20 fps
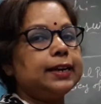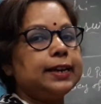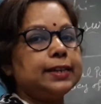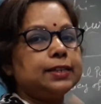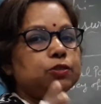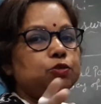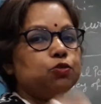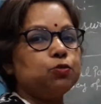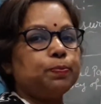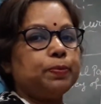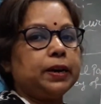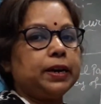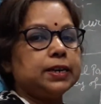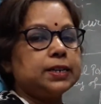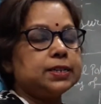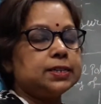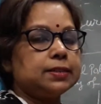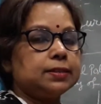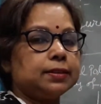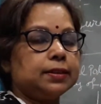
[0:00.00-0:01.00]
has 2
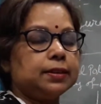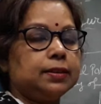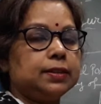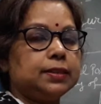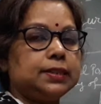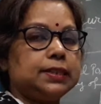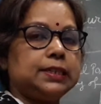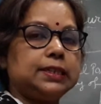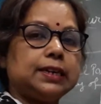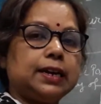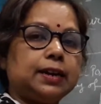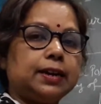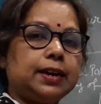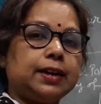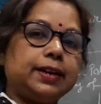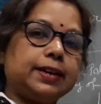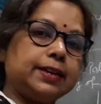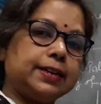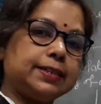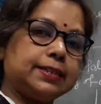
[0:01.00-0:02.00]
parts:
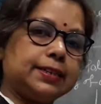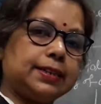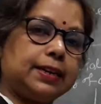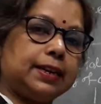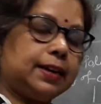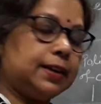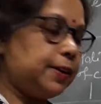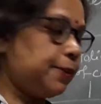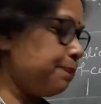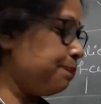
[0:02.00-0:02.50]
CRR and SLR.